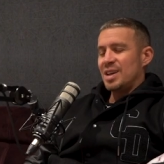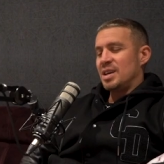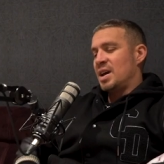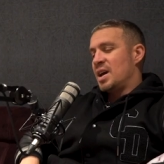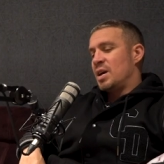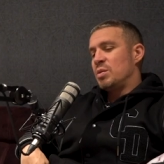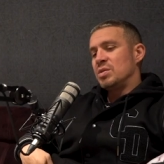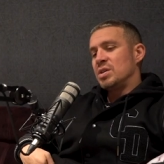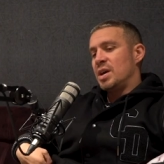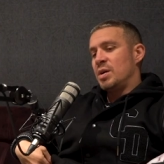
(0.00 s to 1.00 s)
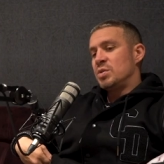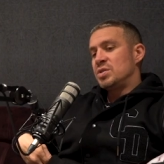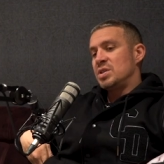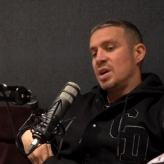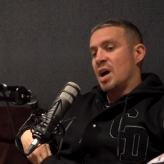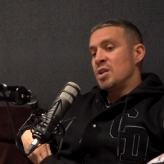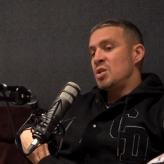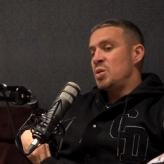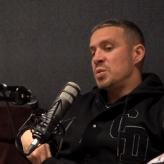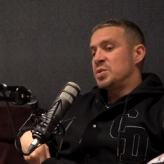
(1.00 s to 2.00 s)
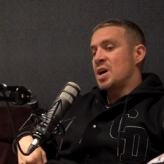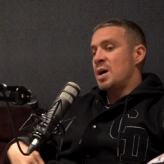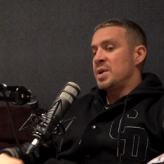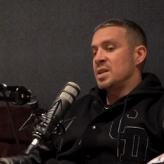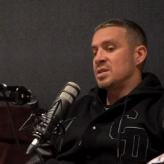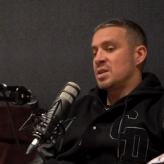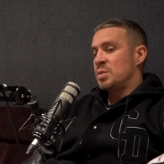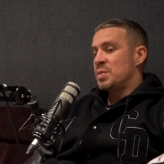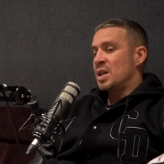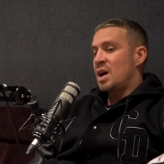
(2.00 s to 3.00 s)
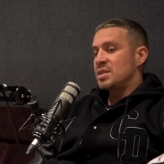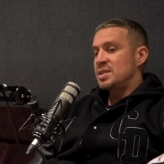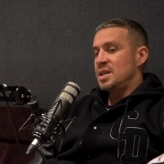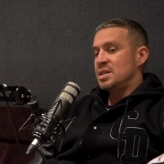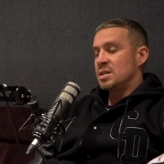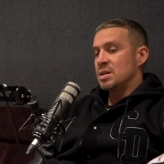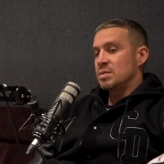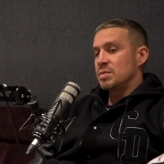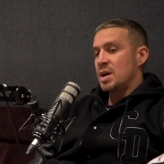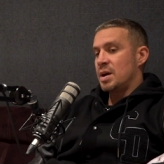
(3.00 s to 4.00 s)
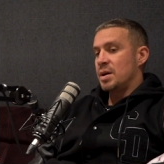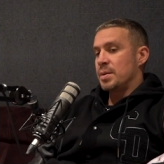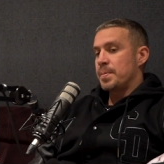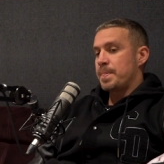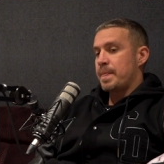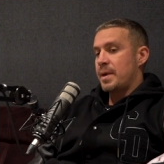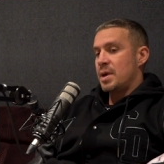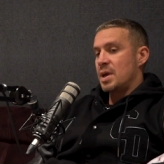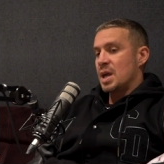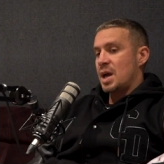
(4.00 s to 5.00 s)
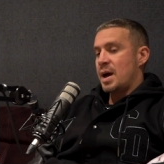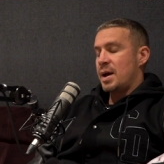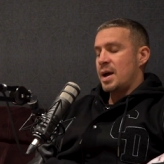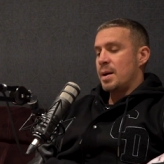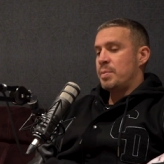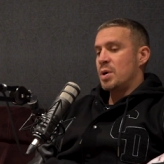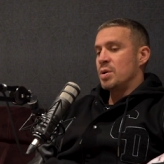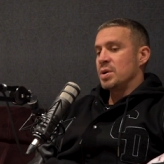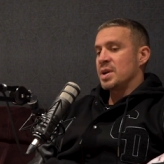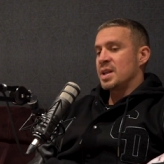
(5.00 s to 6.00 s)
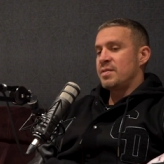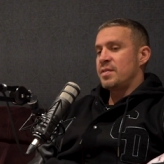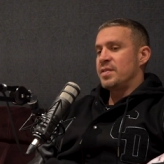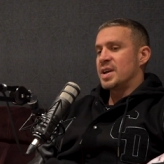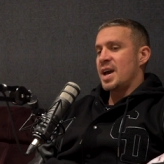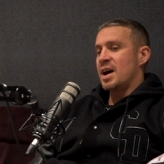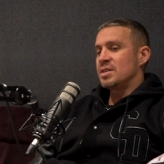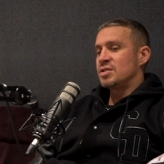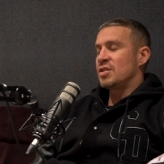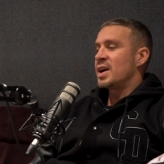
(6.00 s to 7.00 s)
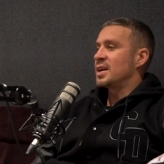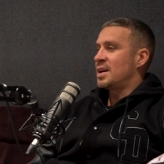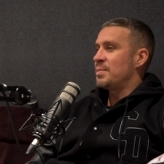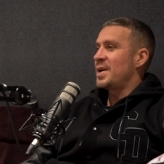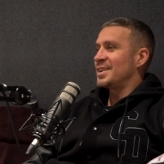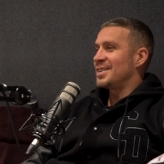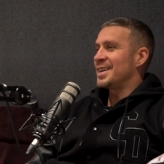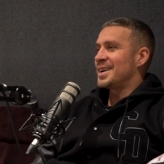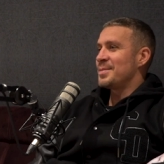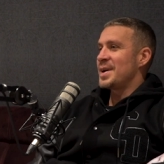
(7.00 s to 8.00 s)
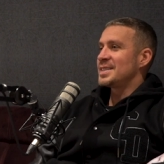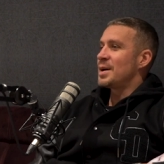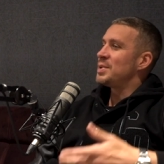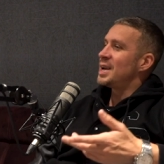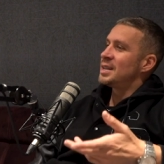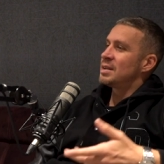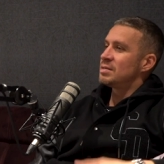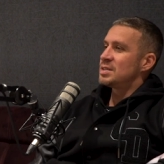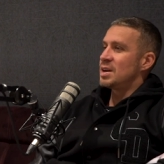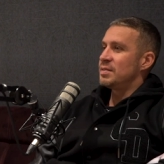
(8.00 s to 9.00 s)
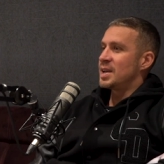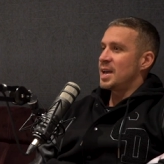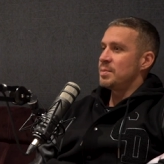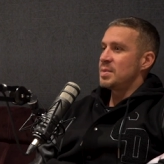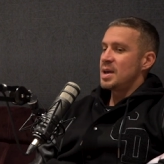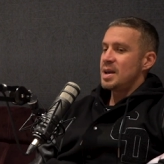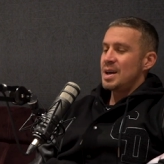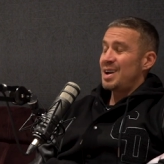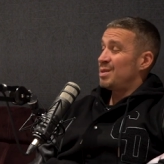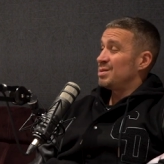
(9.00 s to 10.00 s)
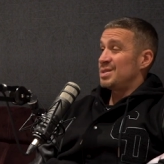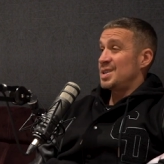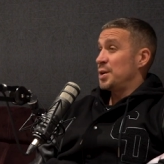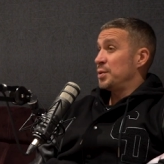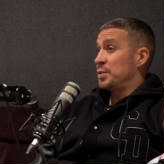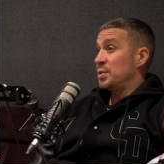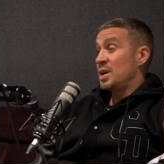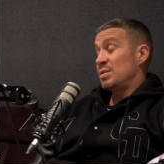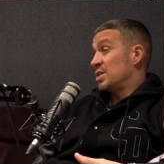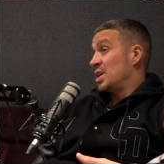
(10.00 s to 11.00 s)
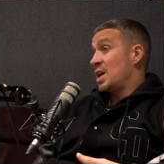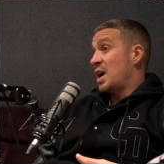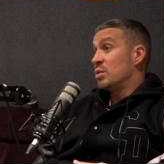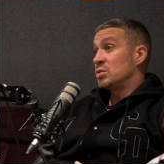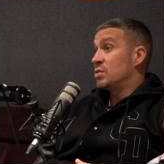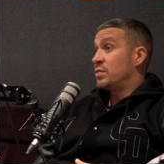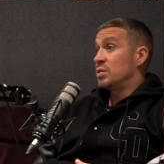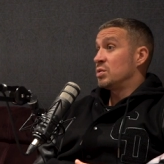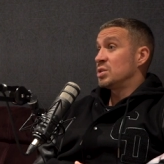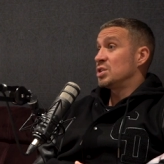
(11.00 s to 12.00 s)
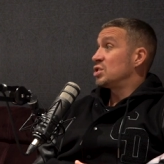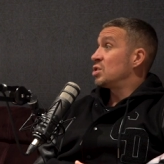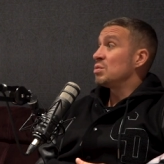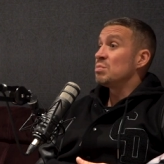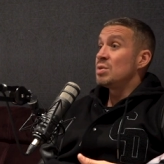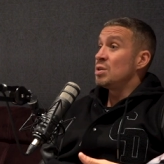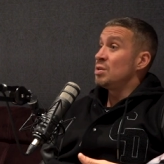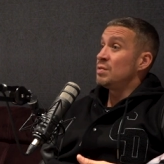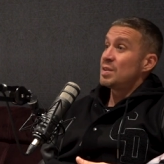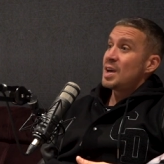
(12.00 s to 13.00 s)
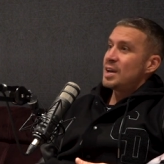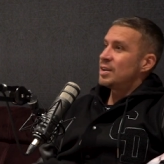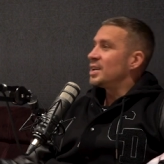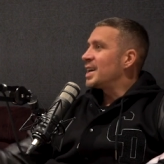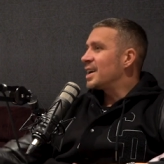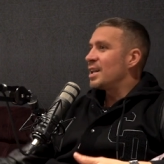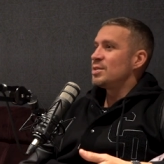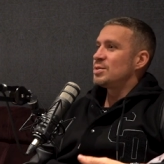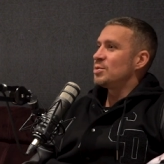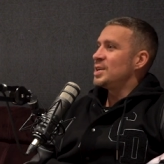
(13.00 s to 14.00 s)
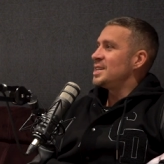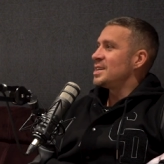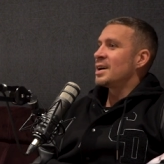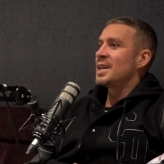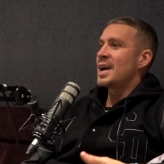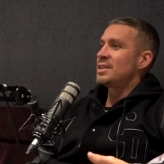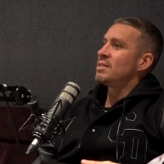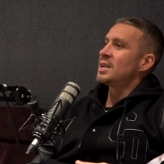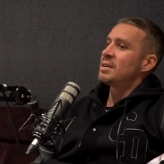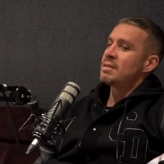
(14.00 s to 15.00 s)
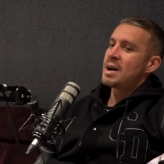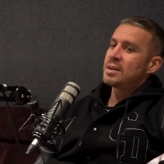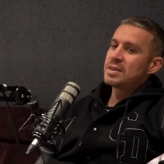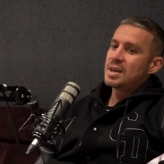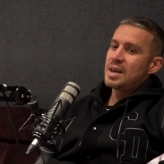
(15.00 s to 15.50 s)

yeah, it, was. I knew it was coming. So in my last season at uh, at, at Bolton, I'll never forget. I was trying to come back, trying to come back. So I played in a reserve game I was terrible. I'm not going to lie, I was awful. Just couldn't move, couldn't get close to all these young lads running around.